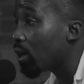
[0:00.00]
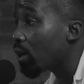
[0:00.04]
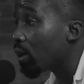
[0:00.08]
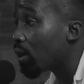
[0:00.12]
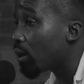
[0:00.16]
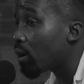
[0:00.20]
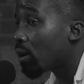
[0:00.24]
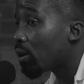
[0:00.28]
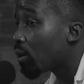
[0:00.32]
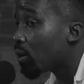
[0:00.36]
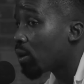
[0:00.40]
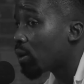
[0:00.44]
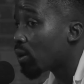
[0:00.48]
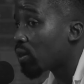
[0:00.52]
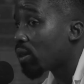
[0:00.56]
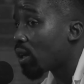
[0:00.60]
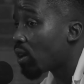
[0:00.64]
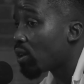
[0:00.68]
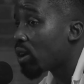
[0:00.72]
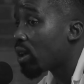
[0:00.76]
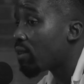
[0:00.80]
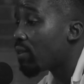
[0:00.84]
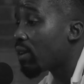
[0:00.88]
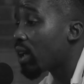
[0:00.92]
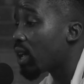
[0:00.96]
You know, because I
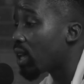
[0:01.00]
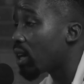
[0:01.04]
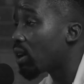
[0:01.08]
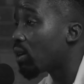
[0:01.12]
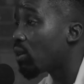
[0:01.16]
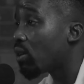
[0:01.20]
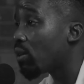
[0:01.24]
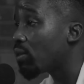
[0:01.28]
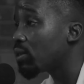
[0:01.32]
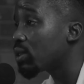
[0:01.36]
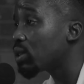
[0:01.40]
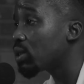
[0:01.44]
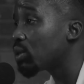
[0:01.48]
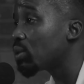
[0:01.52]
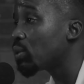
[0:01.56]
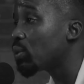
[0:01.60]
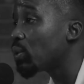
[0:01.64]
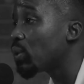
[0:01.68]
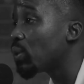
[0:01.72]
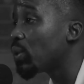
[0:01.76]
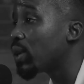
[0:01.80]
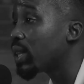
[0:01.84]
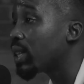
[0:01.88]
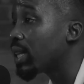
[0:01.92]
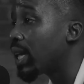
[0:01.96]
never had a conversation
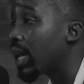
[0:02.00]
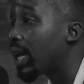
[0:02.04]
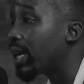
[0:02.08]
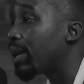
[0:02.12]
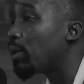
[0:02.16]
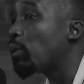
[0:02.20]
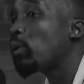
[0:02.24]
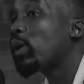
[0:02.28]
with dad.